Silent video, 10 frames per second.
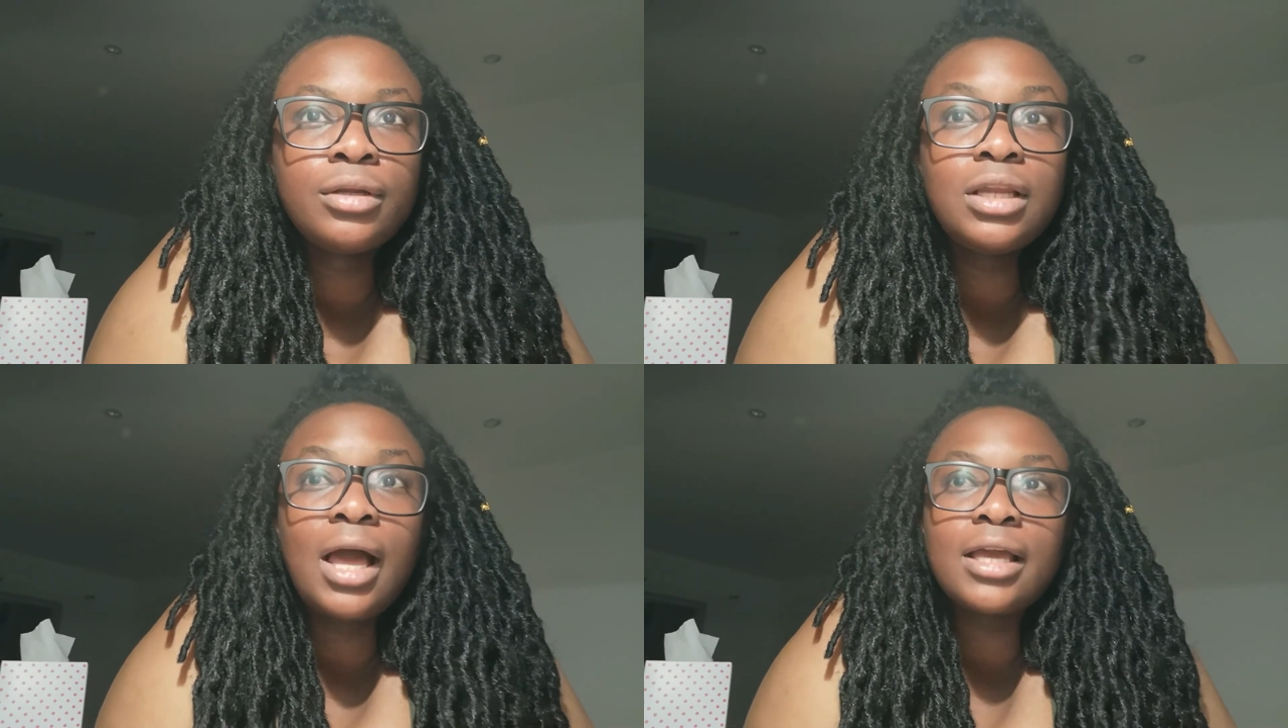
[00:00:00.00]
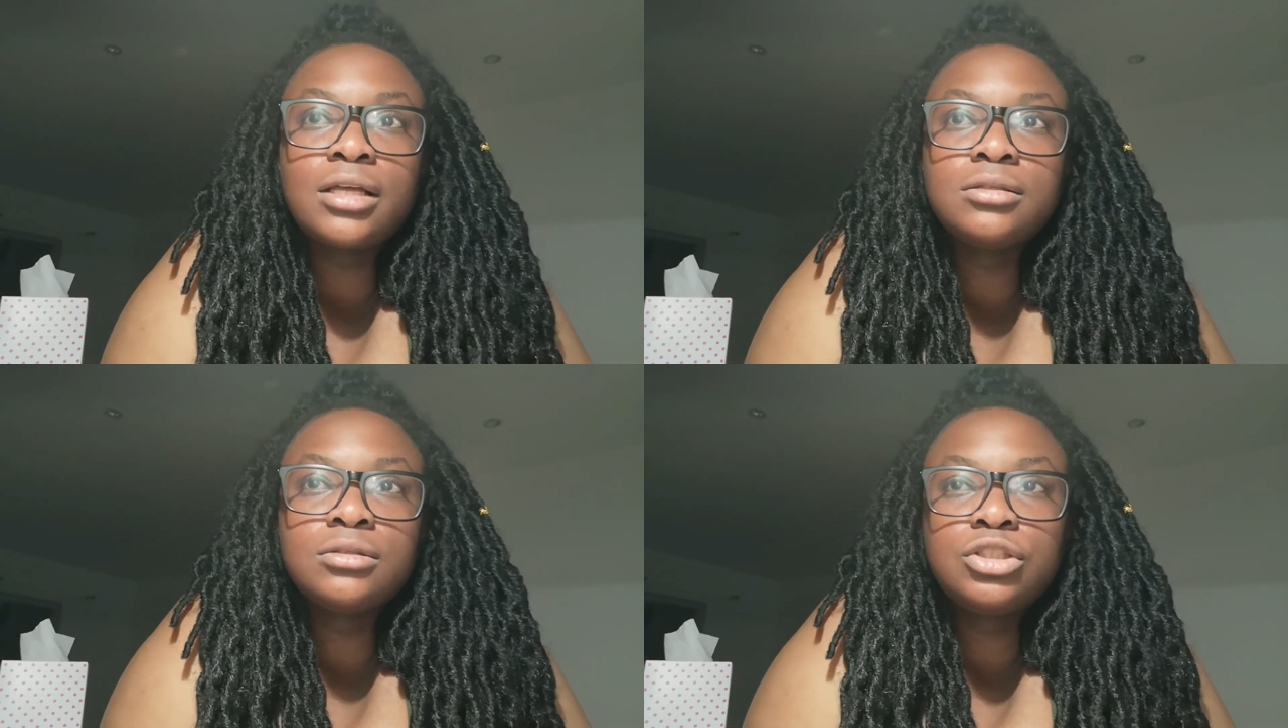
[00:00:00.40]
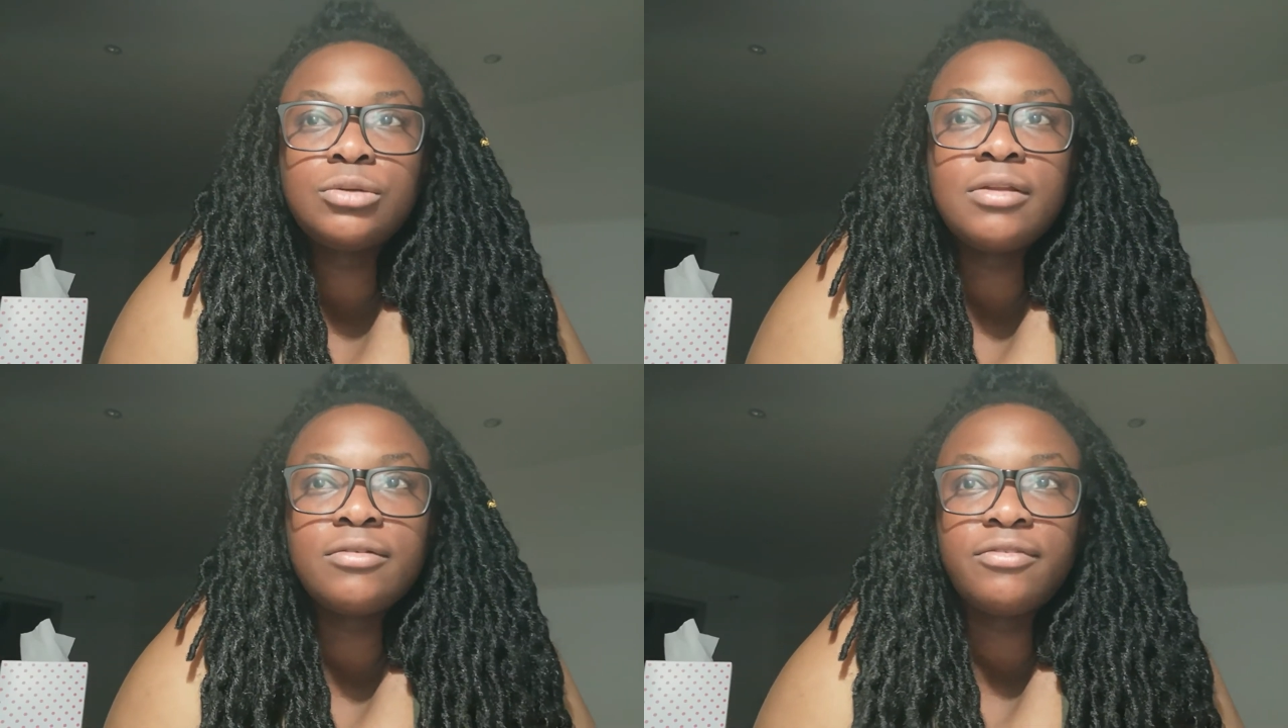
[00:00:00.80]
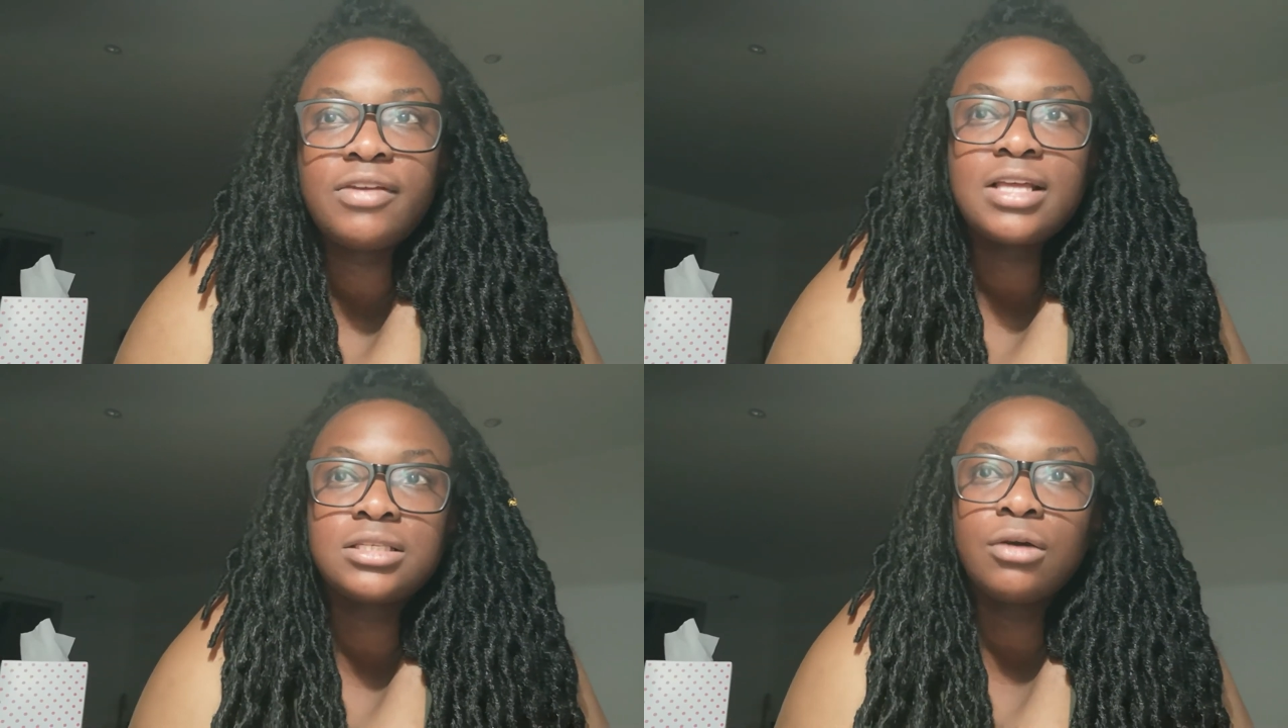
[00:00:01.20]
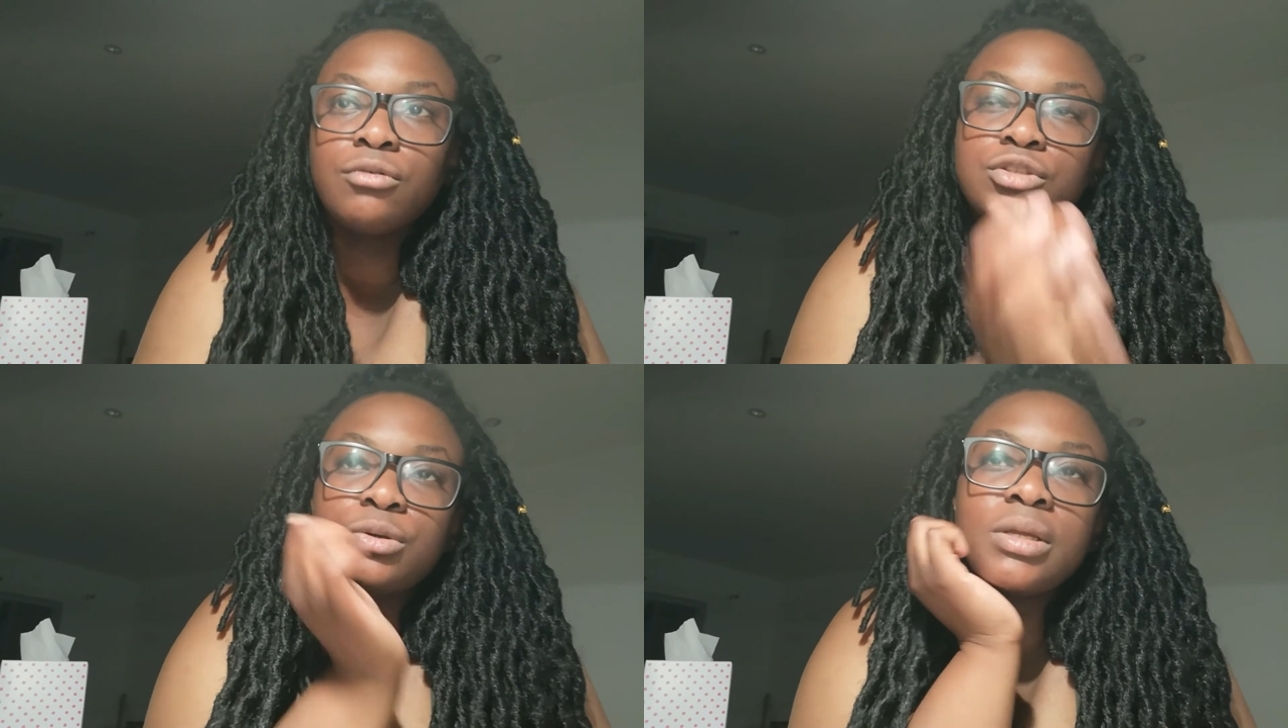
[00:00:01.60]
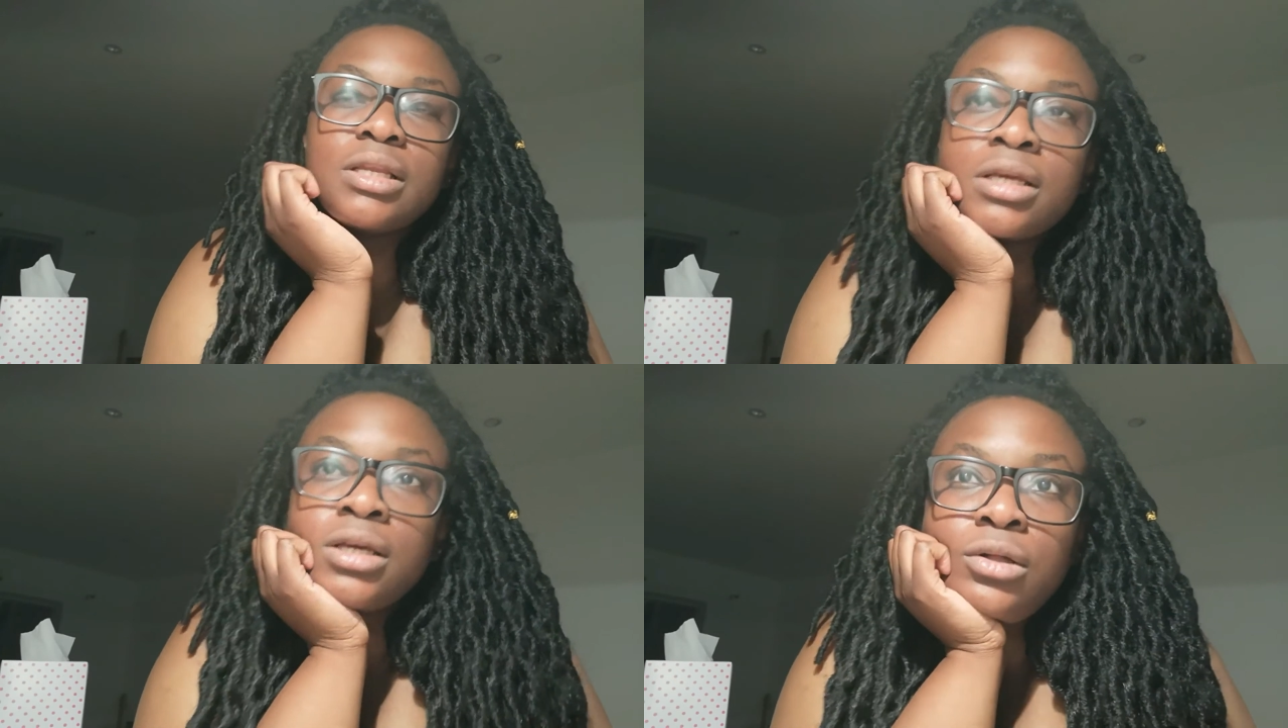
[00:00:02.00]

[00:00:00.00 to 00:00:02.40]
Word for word: like doing theatre or doing